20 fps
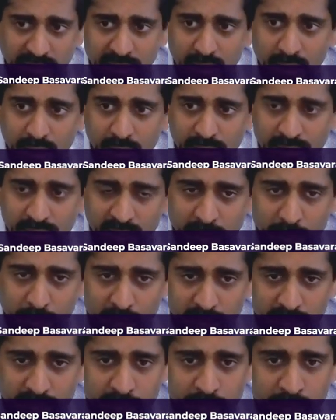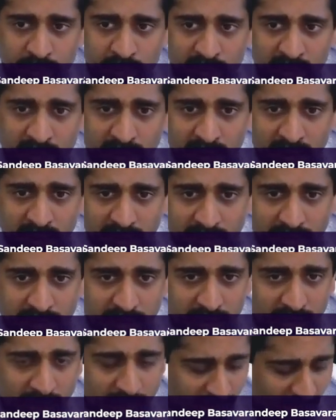death and target LMI.
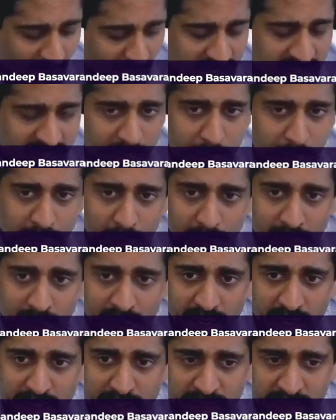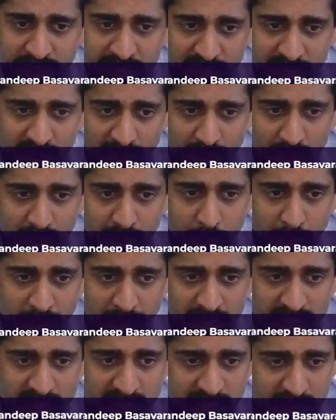We had acceptable rates of TLR and
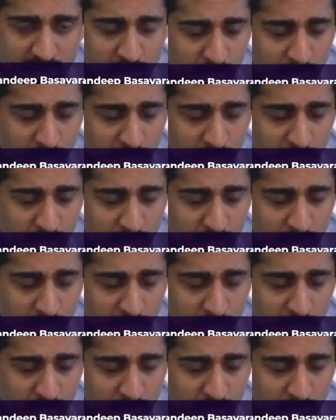MACE